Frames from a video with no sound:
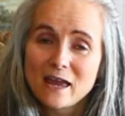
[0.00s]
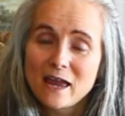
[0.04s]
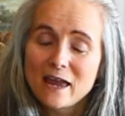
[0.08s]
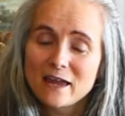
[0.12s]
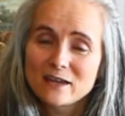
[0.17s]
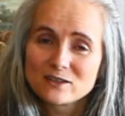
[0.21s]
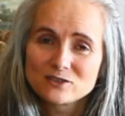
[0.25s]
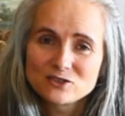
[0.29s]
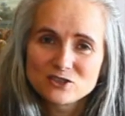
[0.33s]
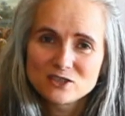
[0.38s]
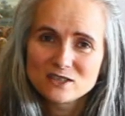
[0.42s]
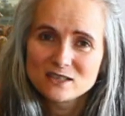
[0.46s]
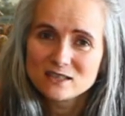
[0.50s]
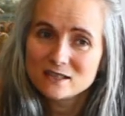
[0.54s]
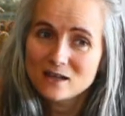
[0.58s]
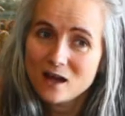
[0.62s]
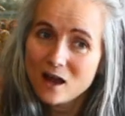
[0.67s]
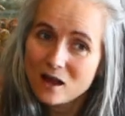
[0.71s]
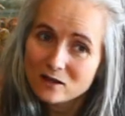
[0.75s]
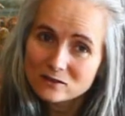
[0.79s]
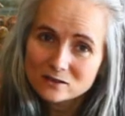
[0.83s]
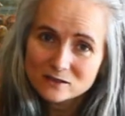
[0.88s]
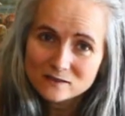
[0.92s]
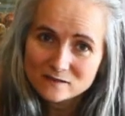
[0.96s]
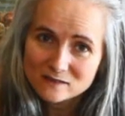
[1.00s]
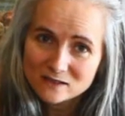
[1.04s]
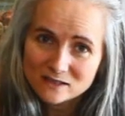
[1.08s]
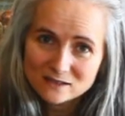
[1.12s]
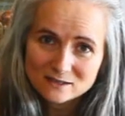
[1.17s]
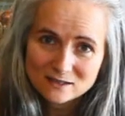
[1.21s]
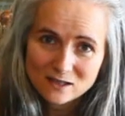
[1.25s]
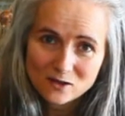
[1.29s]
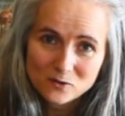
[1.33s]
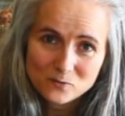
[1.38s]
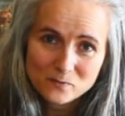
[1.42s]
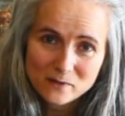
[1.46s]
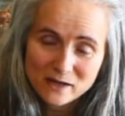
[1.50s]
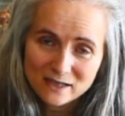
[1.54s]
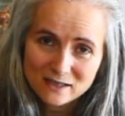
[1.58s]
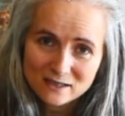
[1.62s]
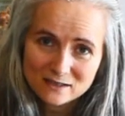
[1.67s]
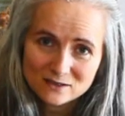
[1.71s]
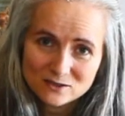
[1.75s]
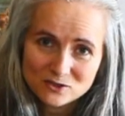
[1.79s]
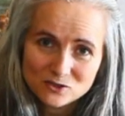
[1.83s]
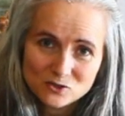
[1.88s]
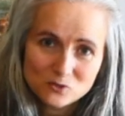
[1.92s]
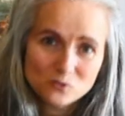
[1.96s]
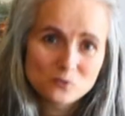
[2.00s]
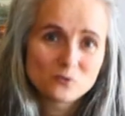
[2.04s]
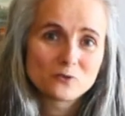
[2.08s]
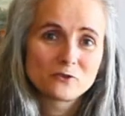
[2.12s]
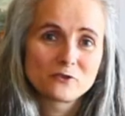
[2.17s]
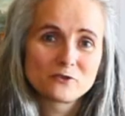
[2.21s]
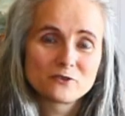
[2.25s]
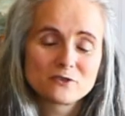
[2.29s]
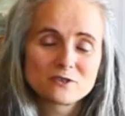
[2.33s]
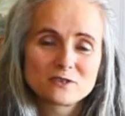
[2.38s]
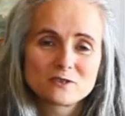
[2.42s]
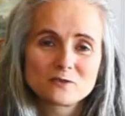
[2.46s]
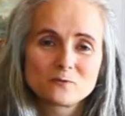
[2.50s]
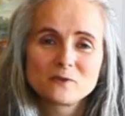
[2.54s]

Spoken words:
And she did all of these homemaking chores